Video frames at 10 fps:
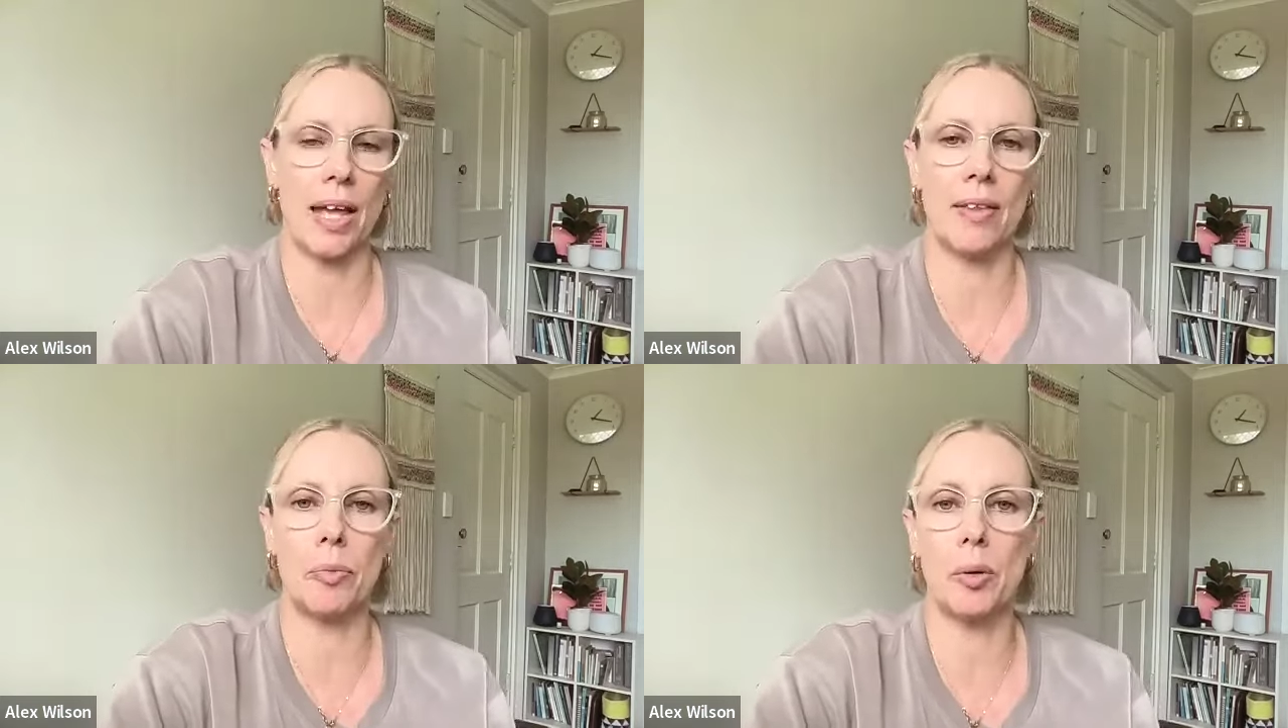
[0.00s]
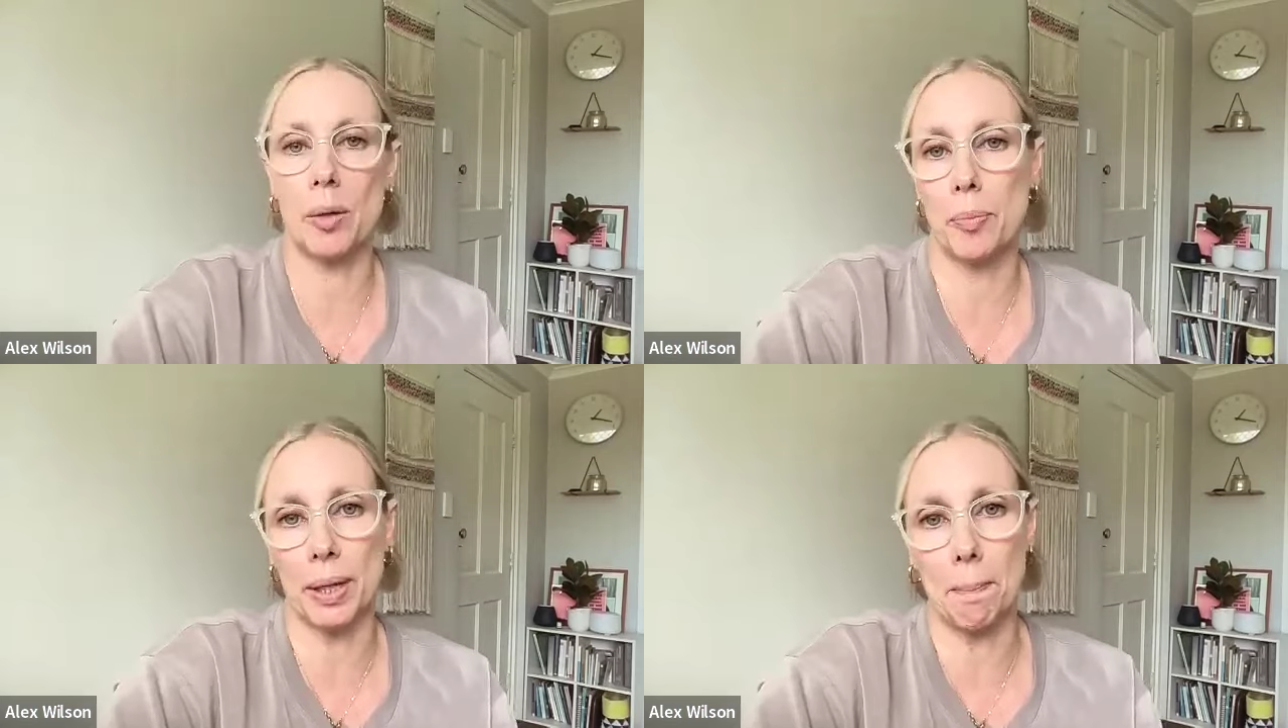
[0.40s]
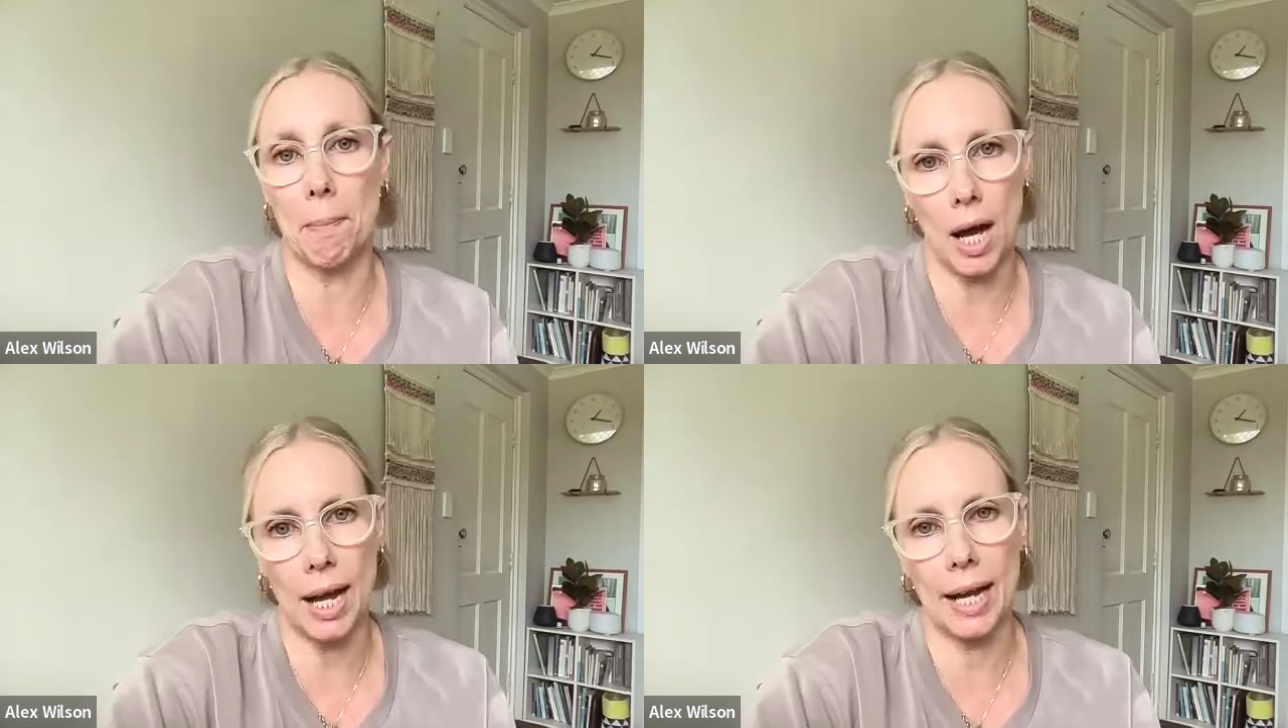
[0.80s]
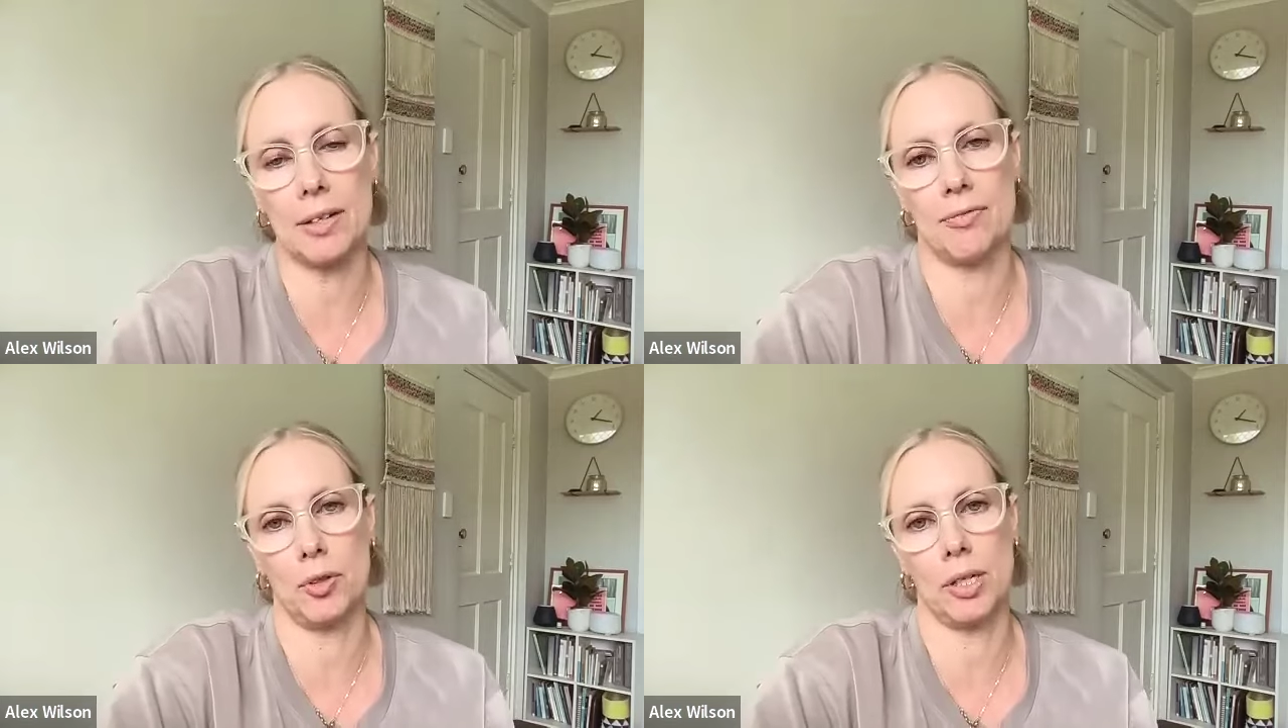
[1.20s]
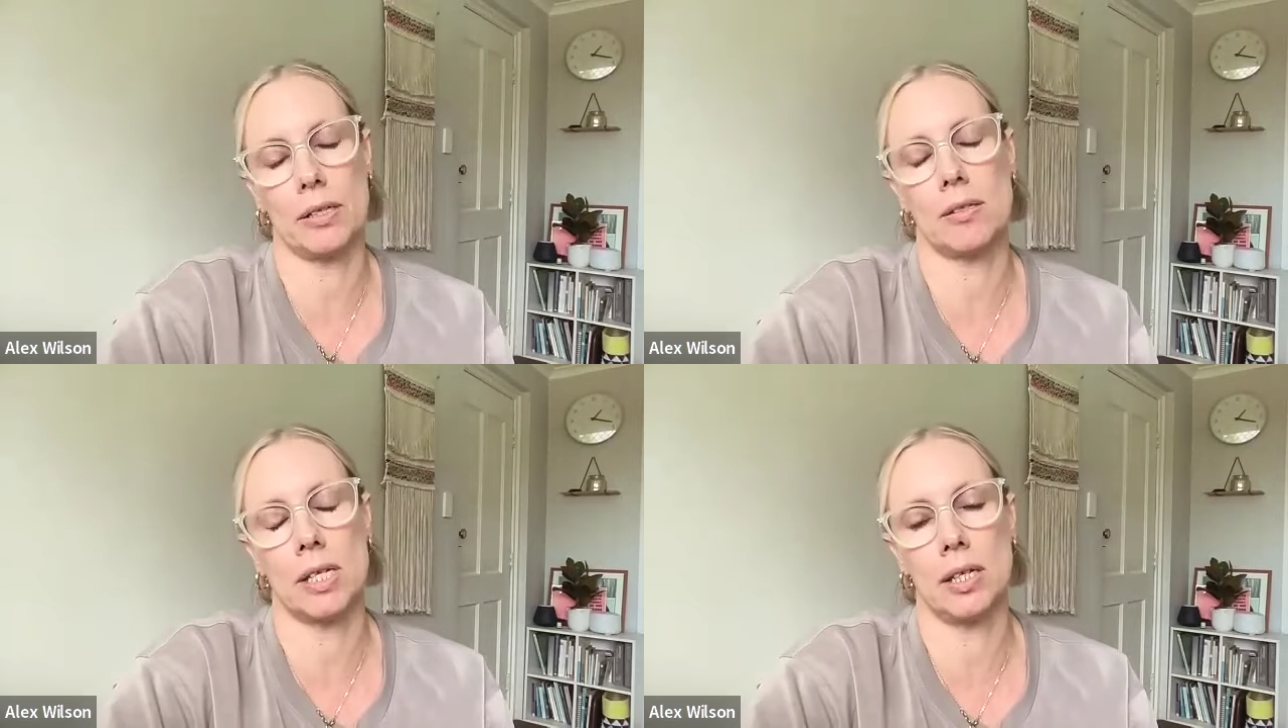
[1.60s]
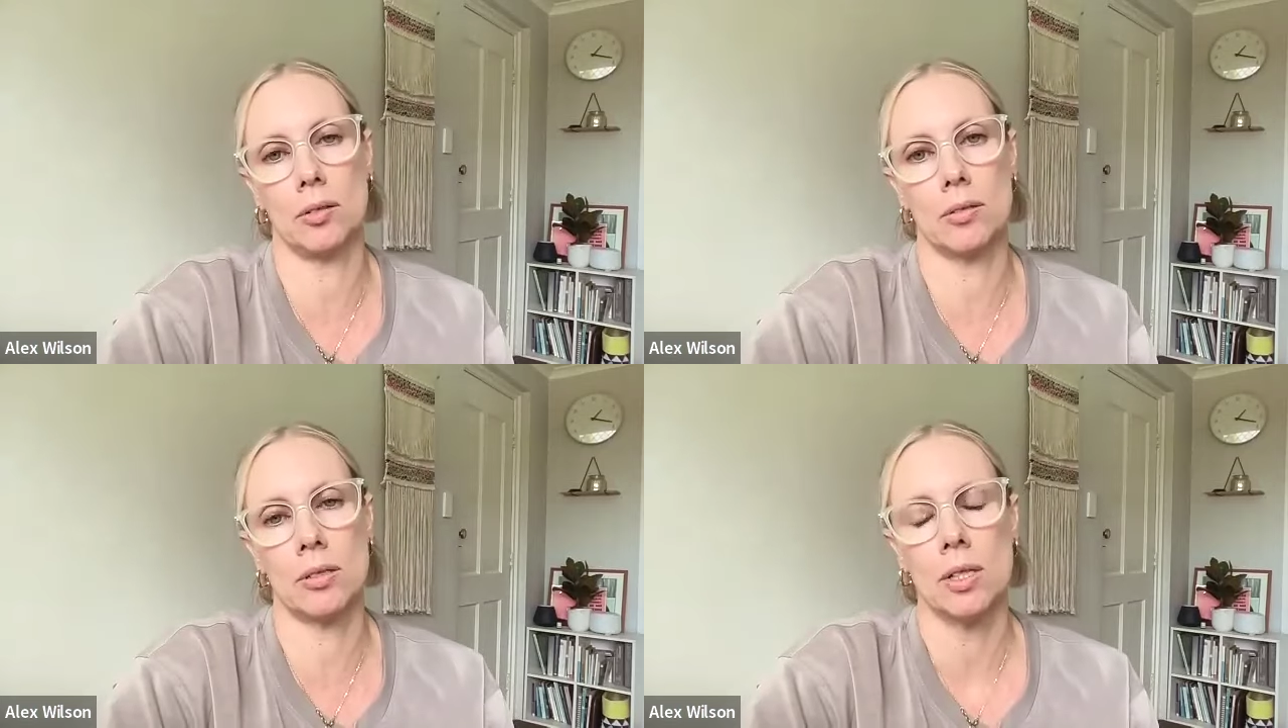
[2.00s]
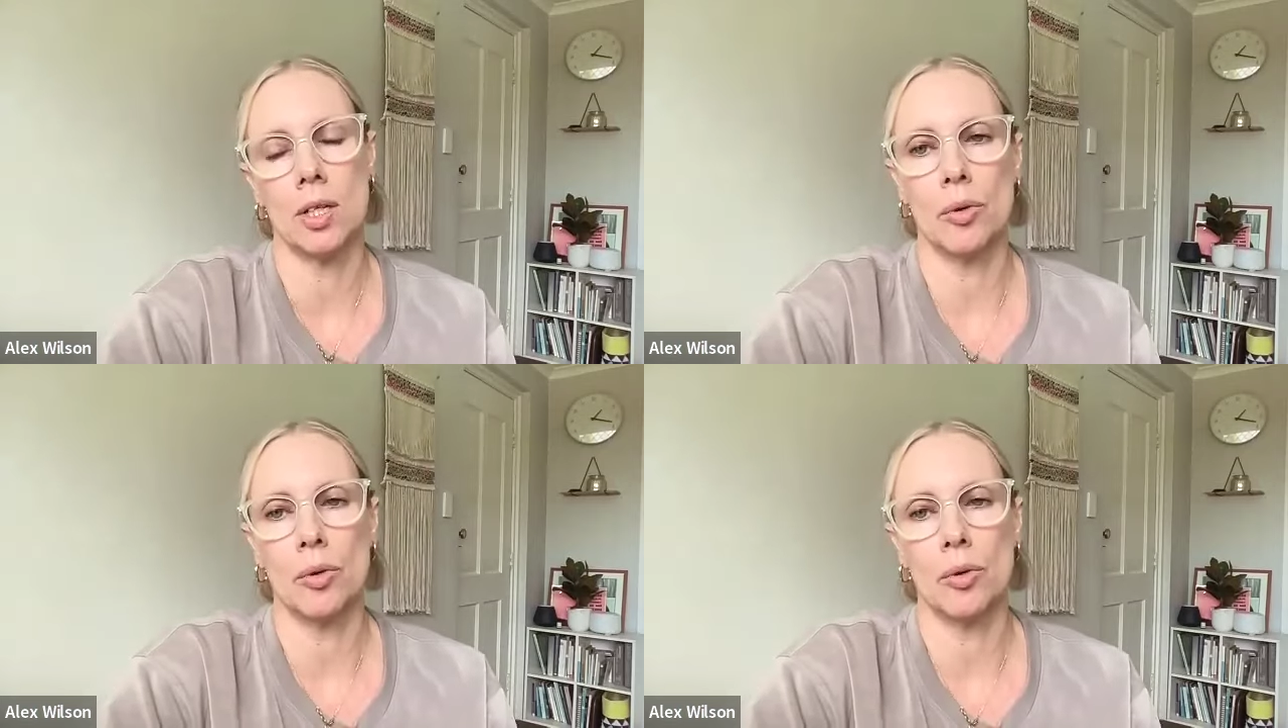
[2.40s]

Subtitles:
And then we want to bring mindfulness skills,